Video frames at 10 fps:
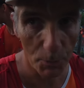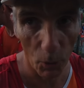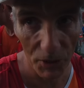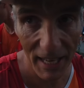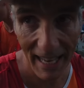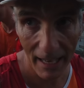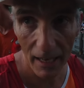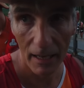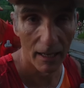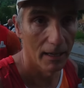point here.
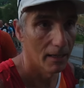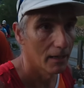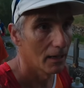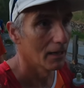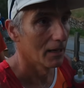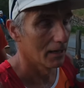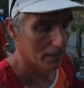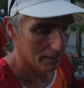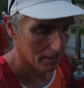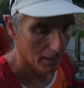
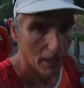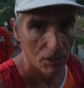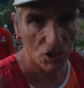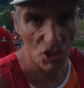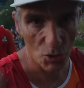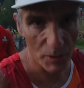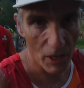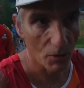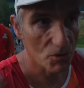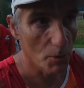Just as we
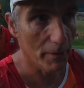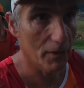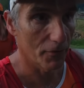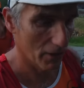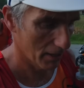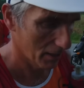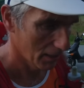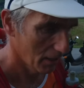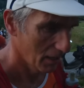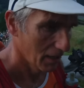go into a bit of
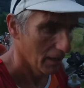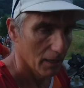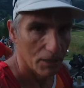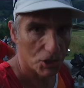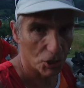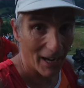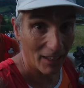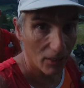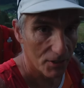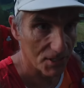a
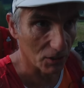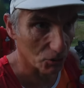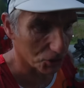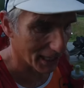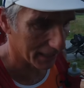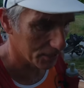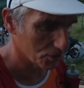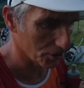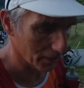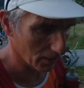trail, single track
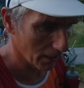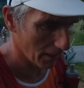trail.